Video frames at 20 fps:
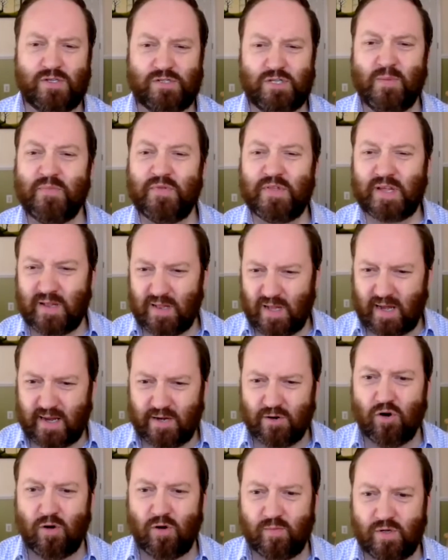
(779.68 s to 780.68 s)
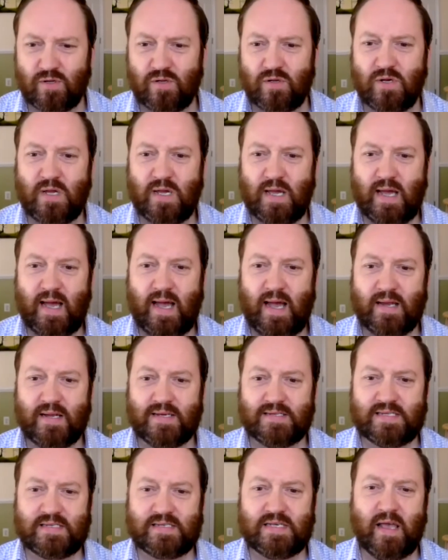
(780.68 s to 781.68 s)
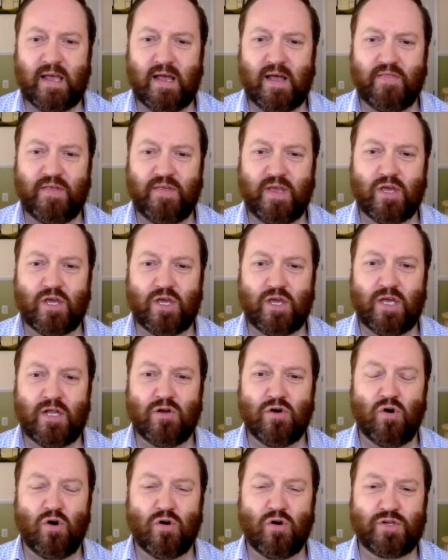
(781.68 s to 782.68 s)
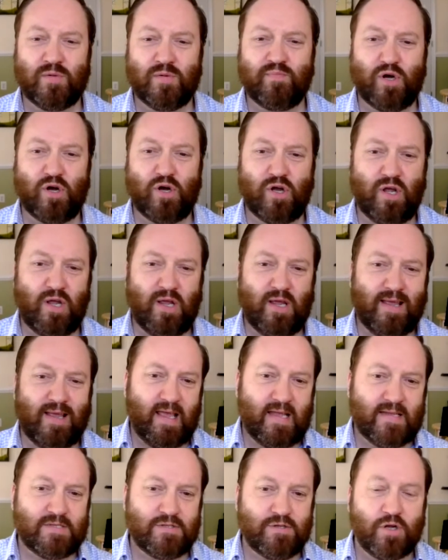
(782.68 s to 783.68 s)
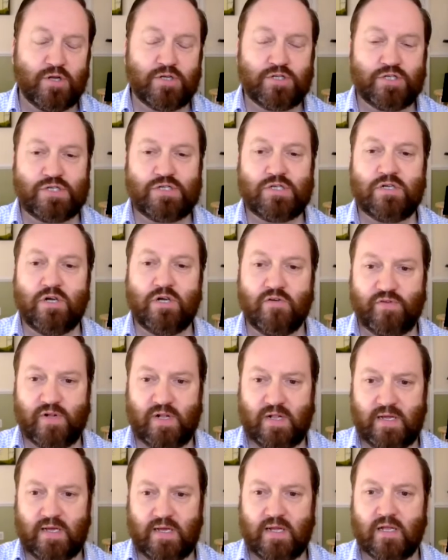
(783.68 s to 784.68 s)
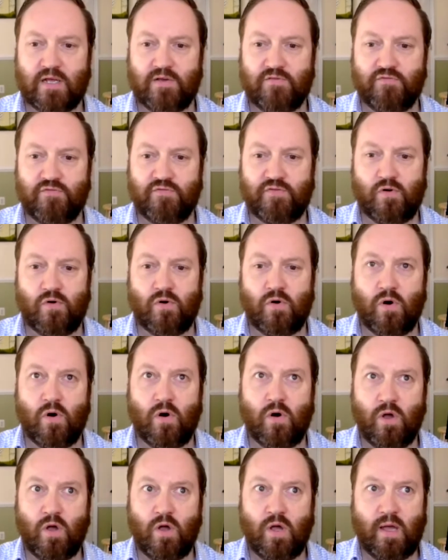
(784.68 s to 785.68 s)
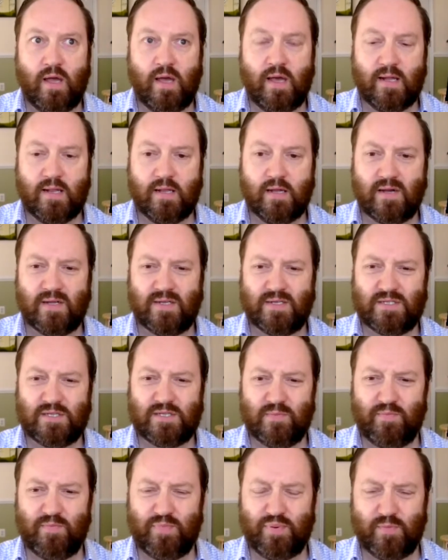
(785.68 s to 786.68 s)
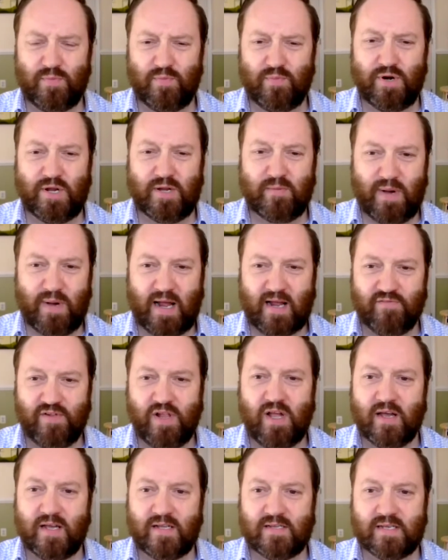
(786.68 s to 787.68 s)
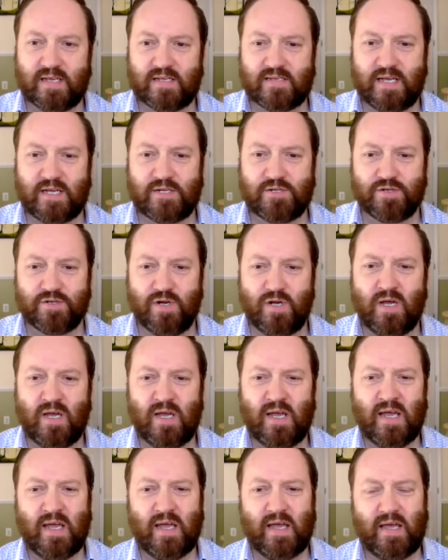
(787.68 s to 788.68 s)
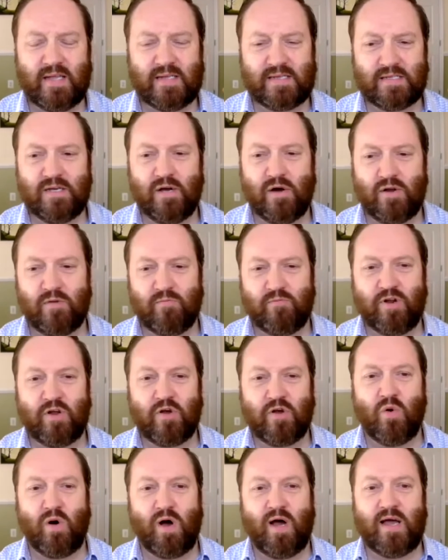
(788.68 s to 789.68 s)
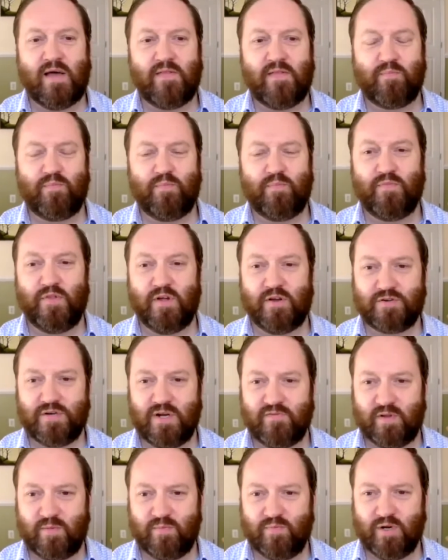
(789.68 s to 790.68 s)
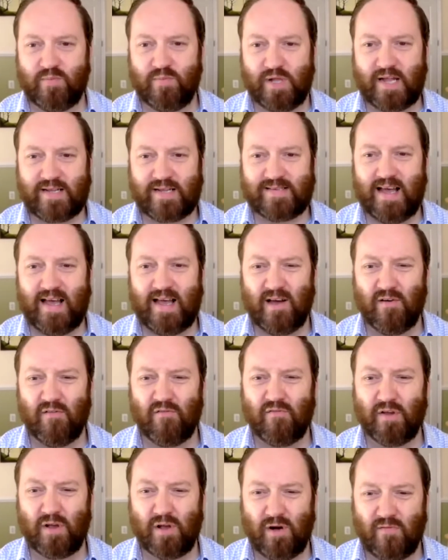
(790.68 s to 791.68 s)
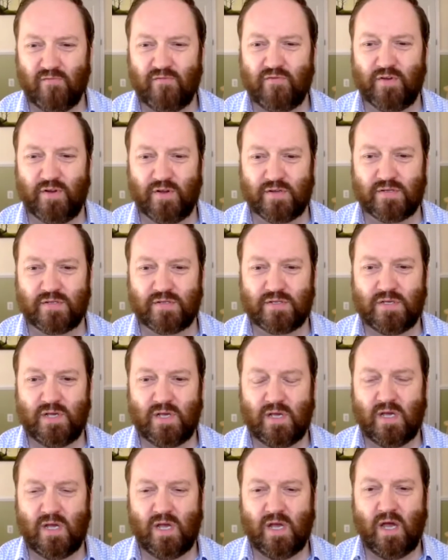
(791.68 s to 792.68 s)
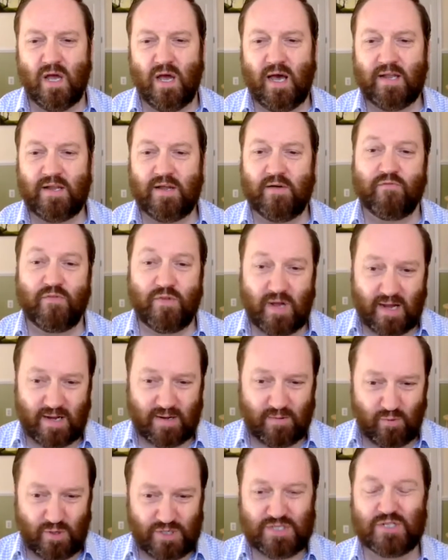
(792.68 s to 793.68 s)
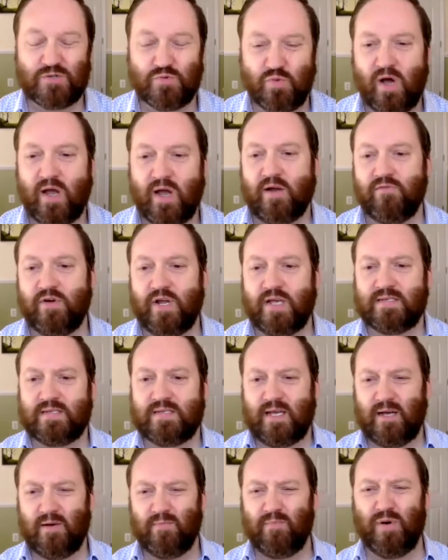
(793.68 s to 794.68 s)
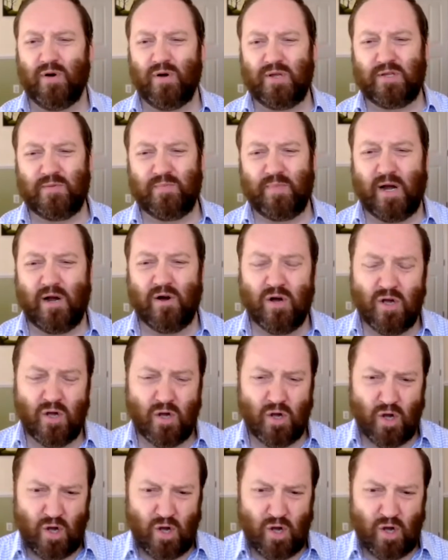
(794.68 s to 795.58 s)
something like normal. And as I say, I think but it's not just enough clearly for airlines to bring back flights, etc. It's going to require the traveling public to have the confidence. And which is why I raised that point about,